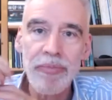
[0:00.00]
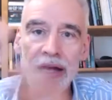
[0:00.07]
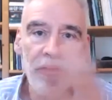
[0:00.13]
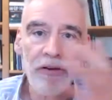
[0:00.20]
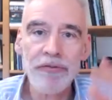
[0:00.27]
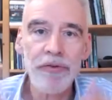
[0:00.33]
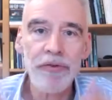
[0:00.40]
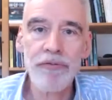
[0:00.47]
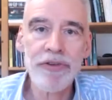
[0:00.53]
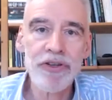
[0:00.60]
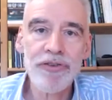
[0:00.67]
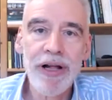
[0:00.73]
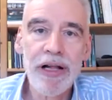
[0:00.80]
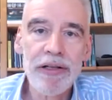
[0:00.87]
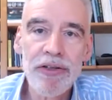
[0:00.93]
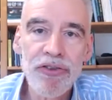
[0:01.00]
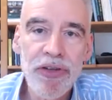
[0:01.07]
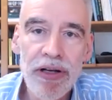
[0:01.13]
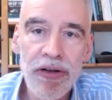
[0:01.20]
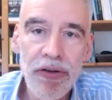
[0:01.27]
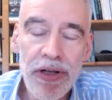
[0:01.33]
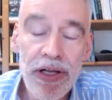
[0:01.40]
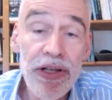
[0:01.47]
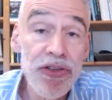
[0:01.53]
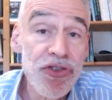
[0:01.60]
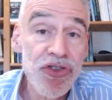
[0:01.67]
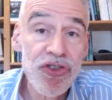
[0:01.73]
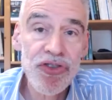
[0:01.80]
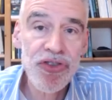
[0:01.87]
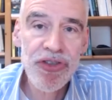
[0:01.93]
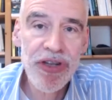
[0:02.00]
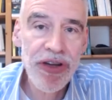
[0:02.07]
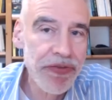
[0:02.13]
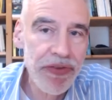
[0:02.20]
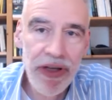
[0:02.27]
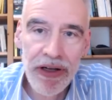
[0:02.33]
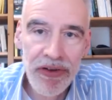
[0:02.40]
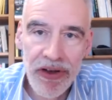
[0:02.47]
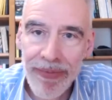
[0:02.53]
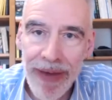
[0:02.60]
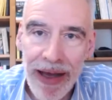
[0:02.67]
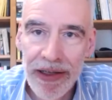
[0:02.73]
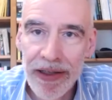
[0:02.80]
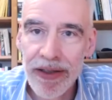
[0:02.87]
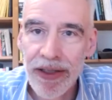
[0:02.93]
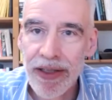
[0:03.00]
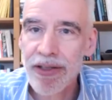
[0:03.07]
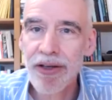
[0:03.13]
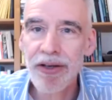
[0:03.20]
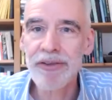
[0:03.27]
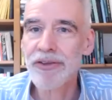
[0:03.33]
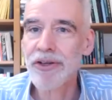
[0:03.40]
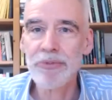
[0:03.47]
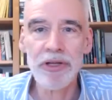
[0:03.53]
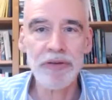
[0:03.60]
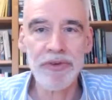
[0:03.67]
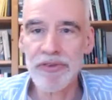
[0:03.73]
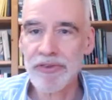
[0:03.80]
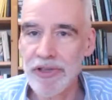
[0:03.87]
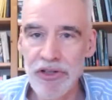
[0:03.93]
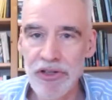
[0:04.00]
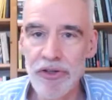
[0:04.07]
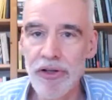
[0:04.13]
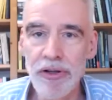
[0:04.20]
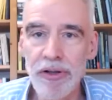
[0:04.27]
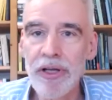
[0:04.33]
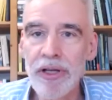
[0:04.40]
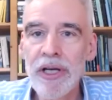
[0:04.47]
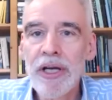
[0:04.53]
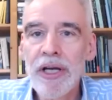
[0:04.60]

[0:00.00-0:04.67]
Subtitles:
and of visuality in general is shifting dramatically, in terms of its digital